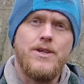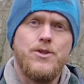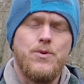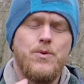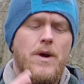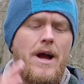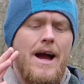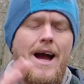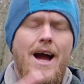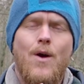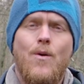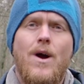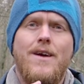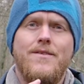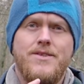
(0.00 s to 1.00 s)
through
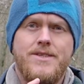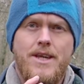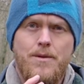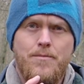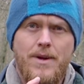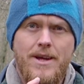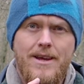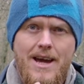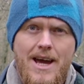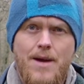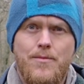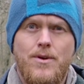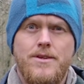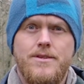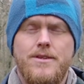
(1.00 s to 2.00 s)
how I've set up my
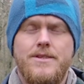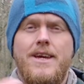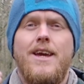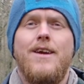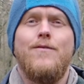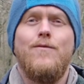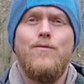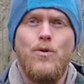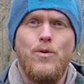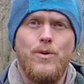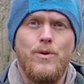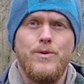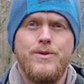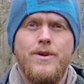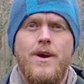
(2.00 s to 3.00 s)
cameras to take
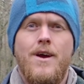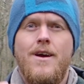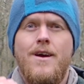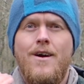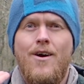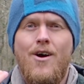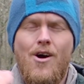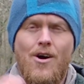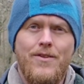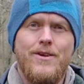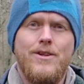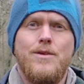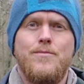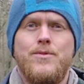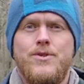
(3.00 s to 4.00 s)
photos on the
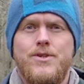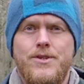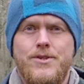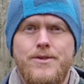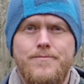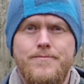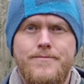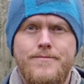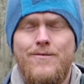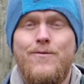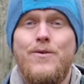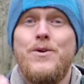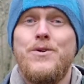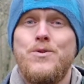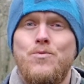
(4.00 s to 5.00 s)
Olympus system.
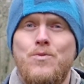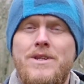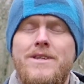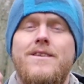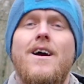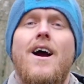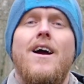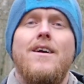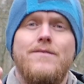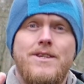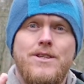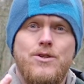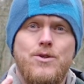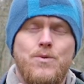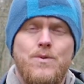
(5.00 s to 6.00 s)
First, we dive
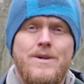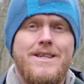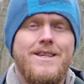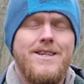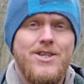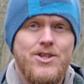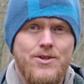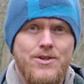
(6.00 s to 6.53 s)
into initial